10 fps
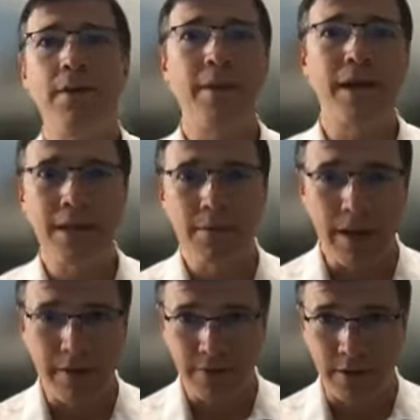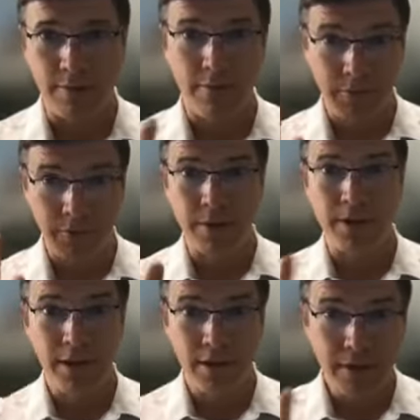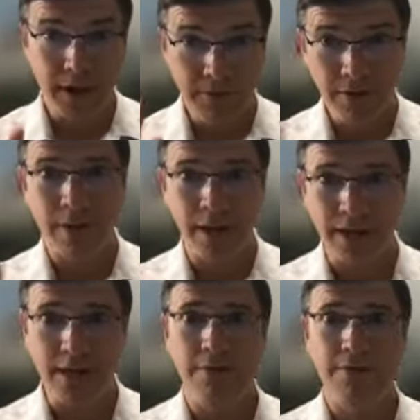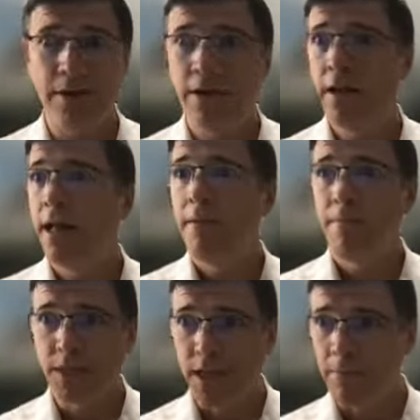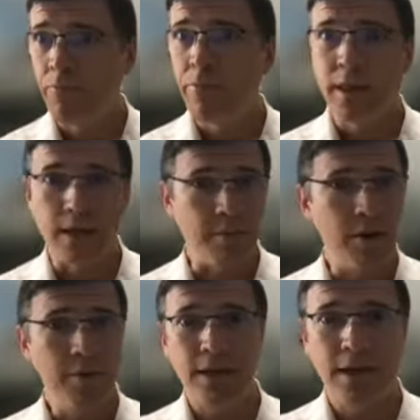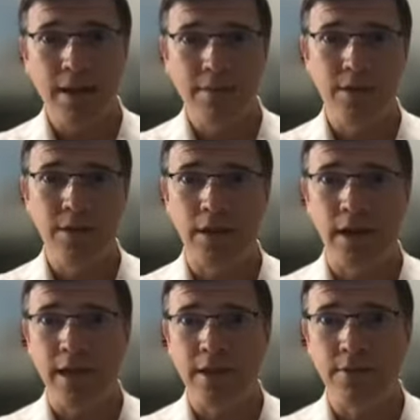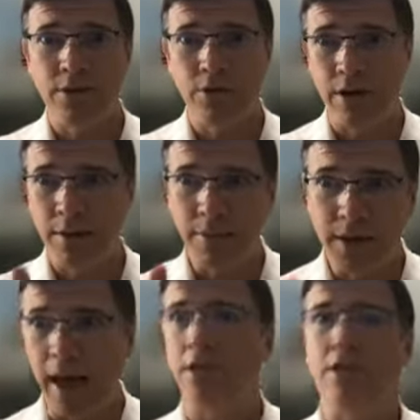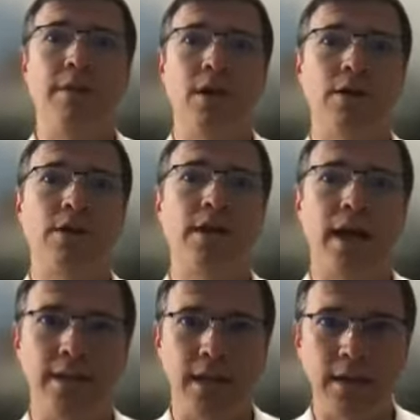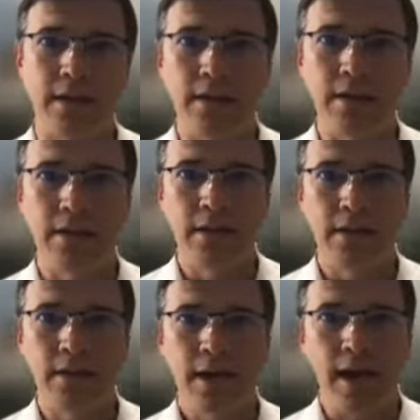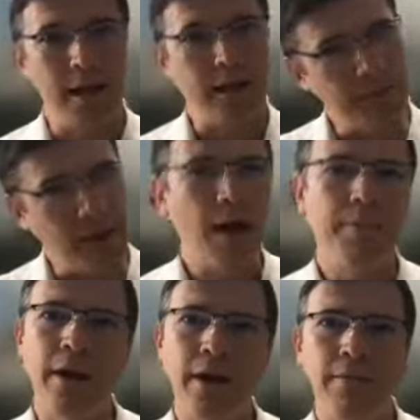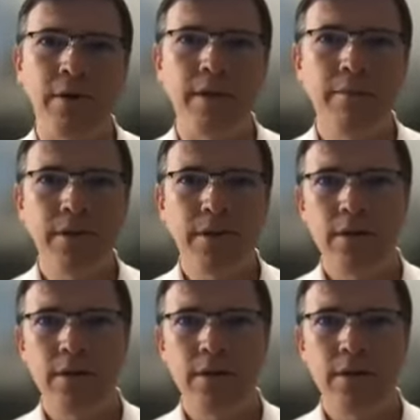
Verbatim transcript: beis din hefker, from the din of hefker beis din they say that the moment it comes into the hands of the kohanim, it actually belongs to the gazlan, and it's mechaper for him,